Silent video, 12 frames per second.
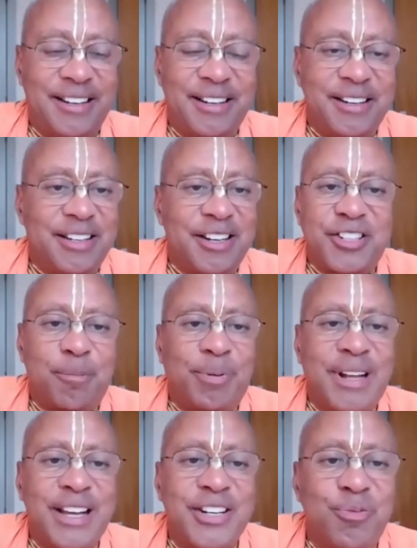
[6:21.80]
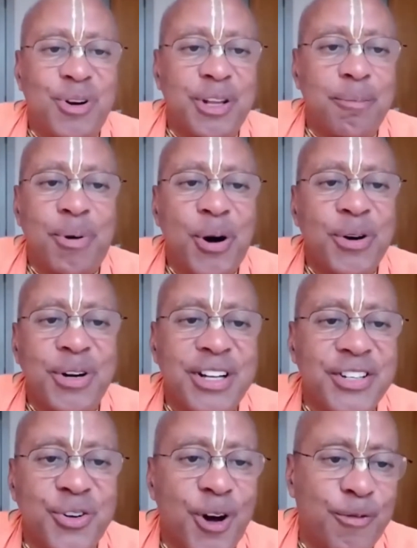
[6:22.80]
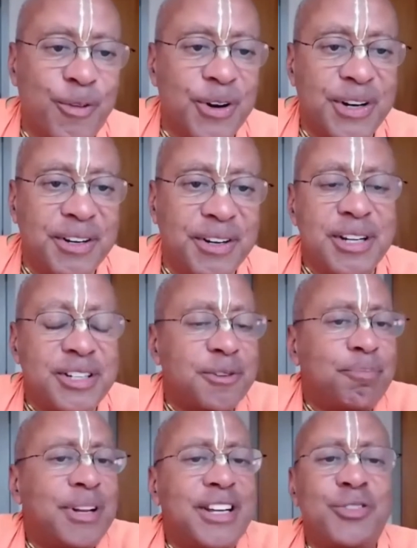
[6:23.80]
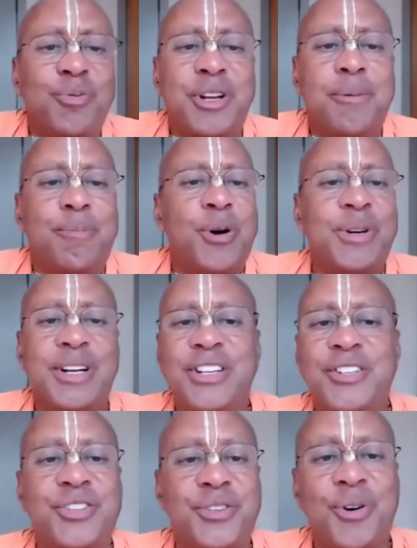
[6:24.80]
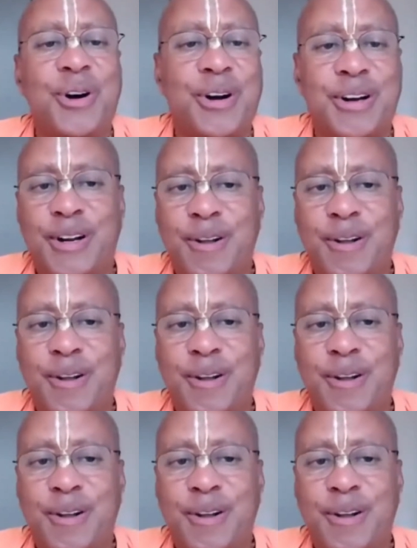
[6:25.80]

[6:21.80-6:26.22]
There's a place where the boga is offered. There's a place where the boga is stored.